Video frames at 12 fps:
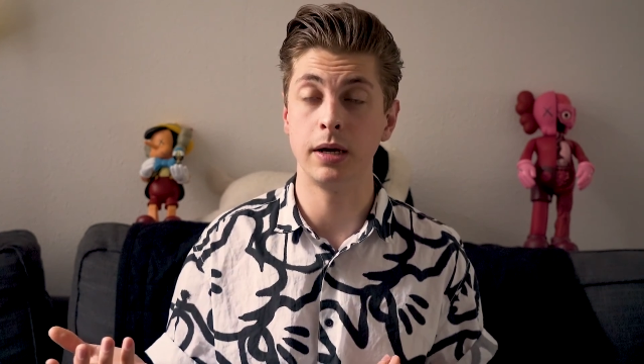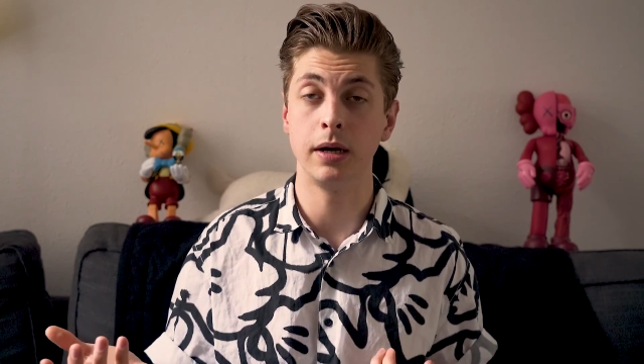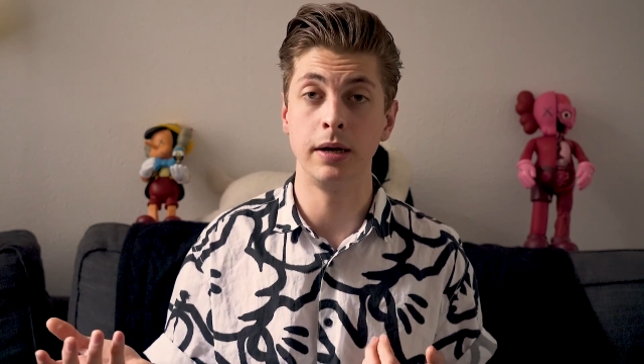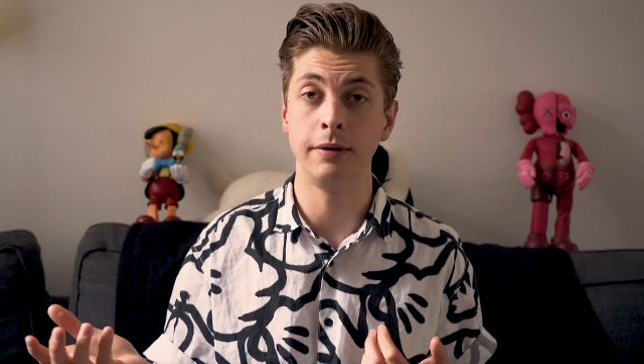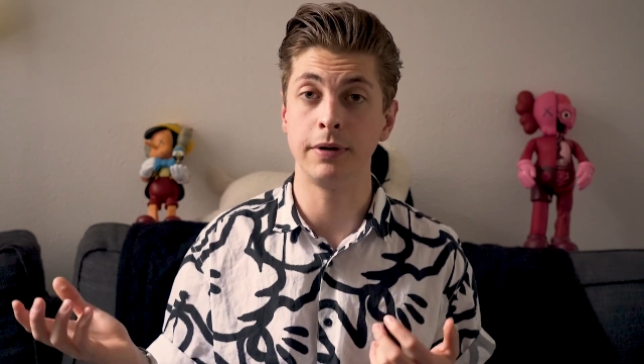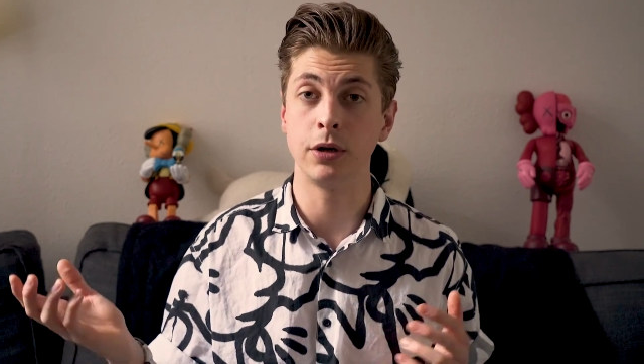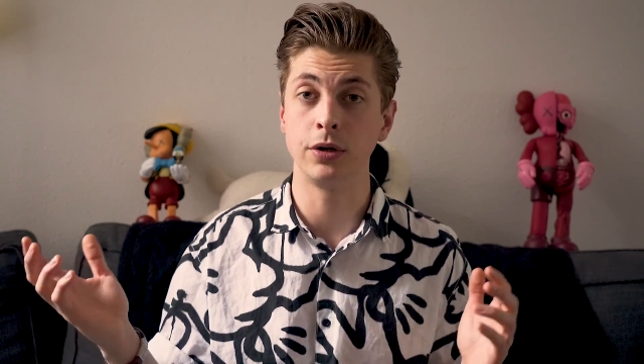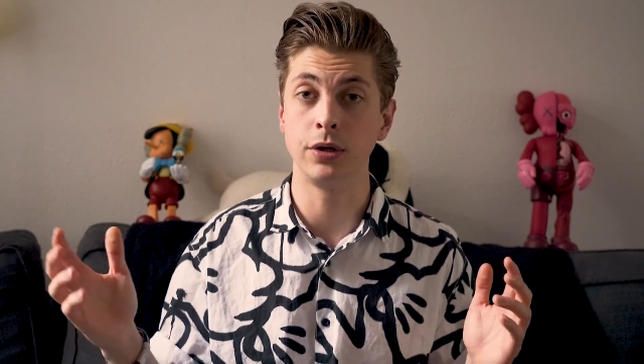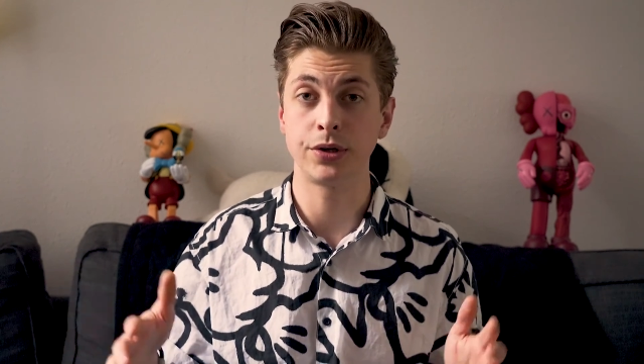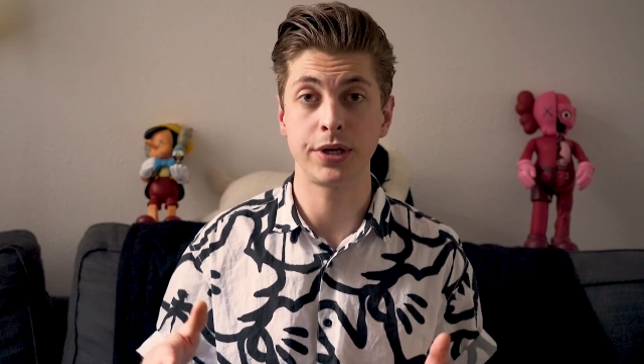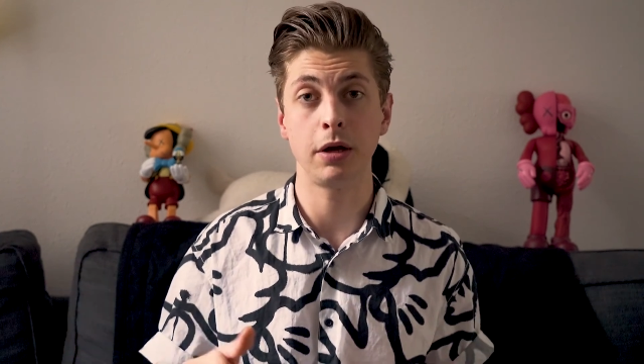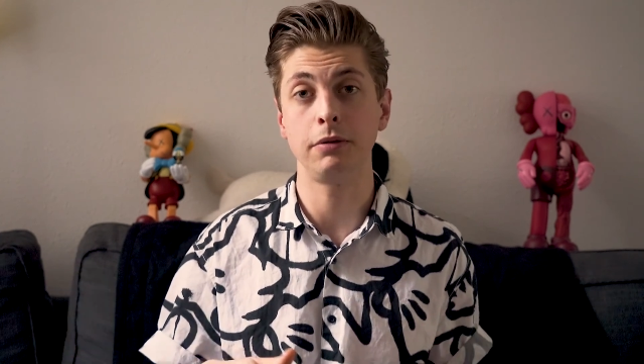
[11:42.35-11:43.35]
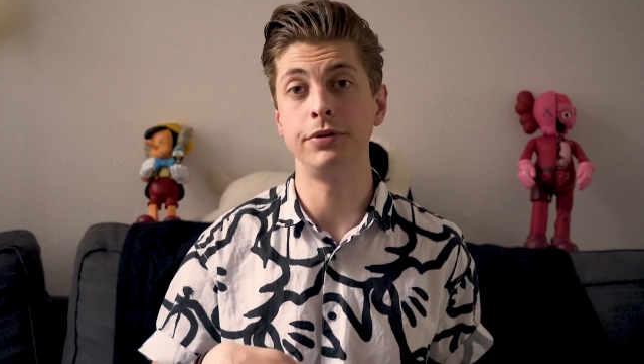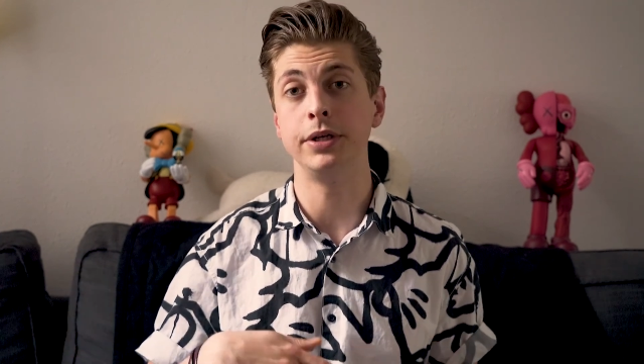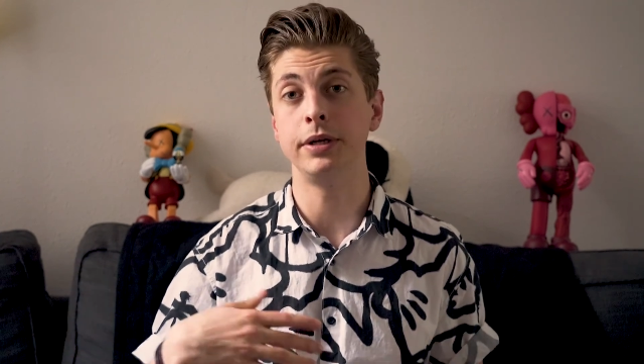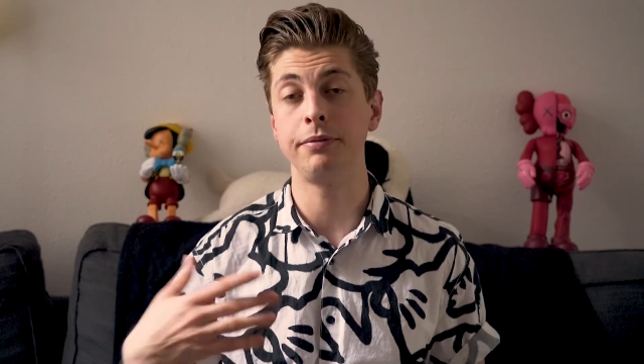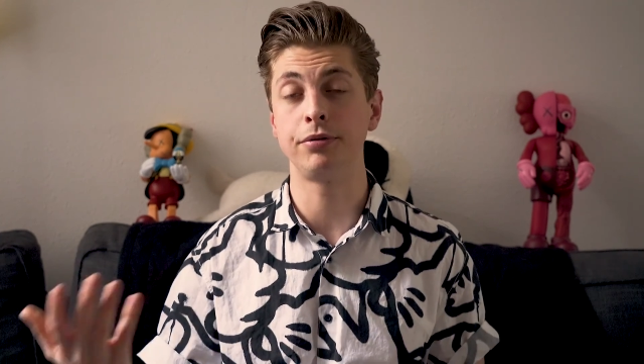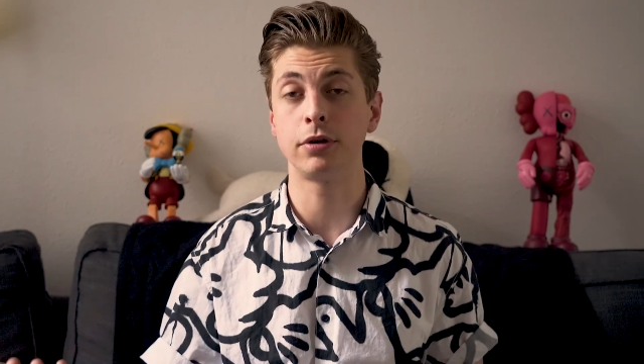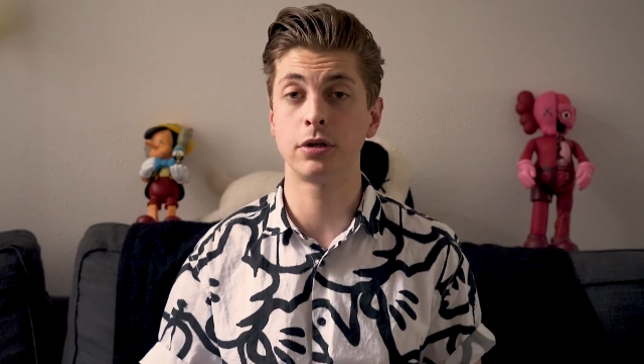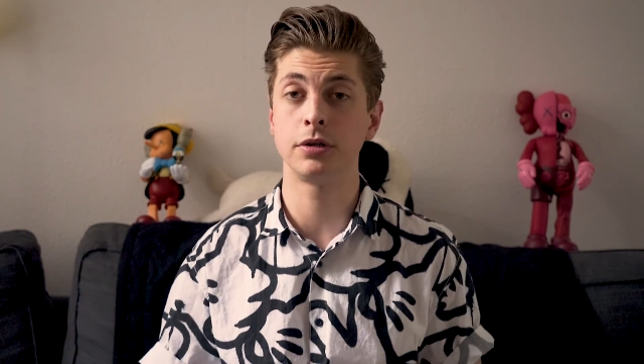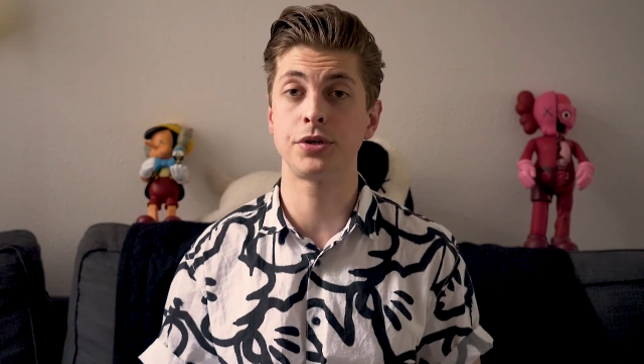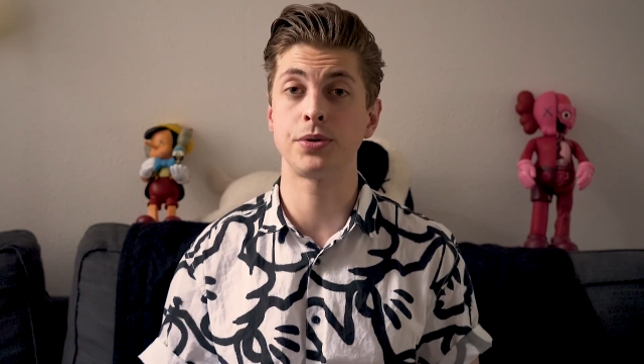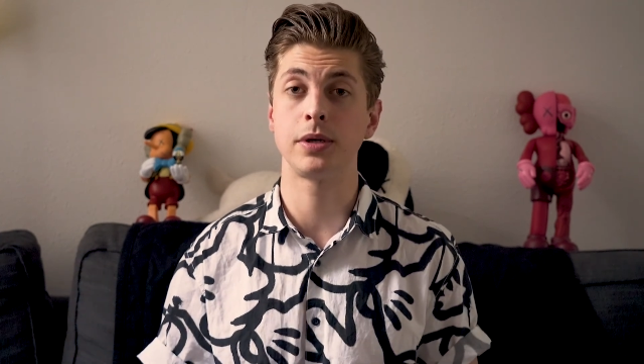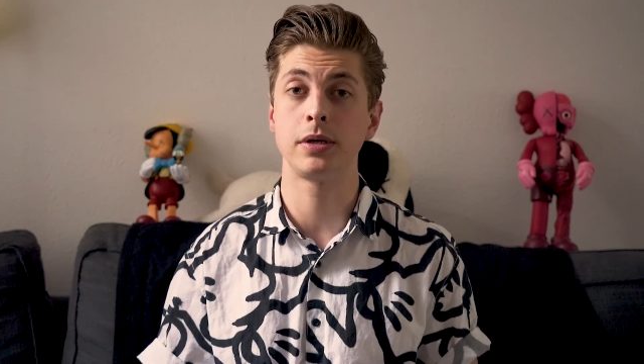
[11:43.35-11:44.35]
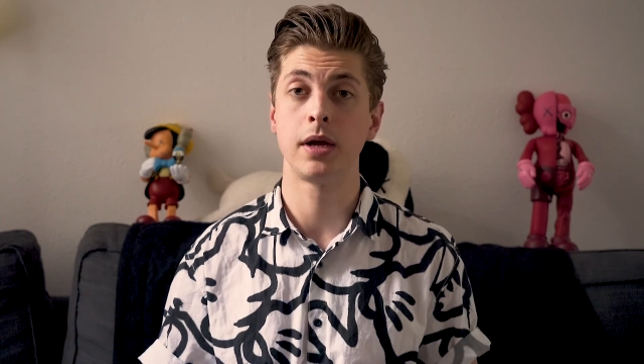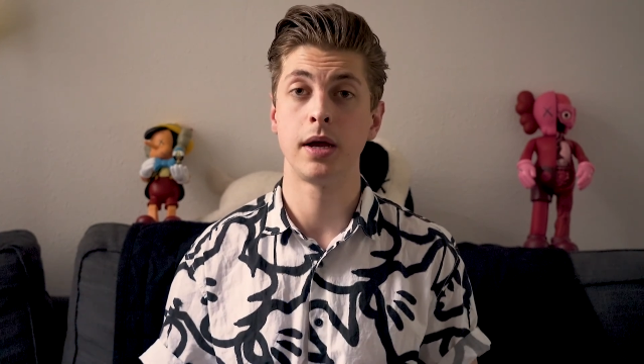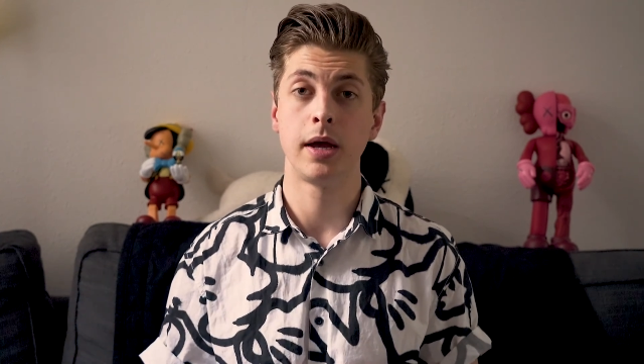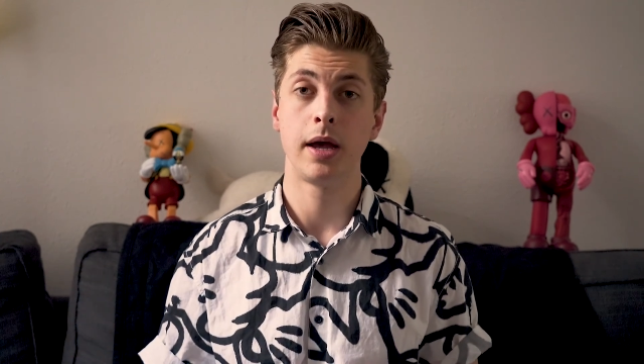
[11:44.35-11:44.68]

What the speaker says: living on yourself in a different country,